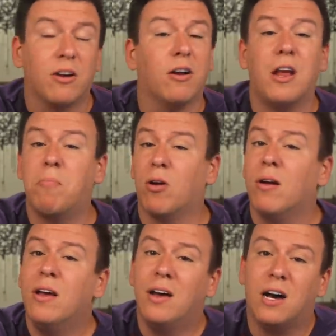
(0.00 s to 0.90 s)
There are a
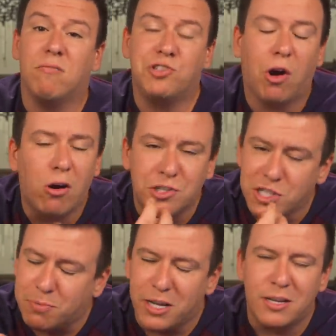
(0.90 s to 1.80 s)
number of
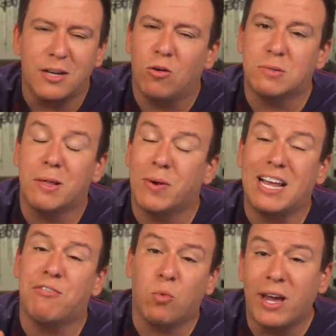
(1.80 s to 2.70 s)
charges, but ultimately, we're
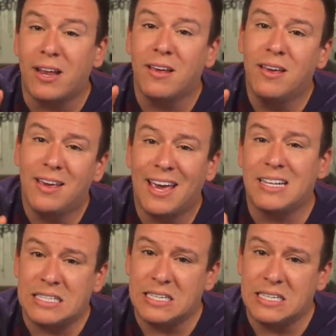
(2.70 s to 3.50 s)
gonna have to wait and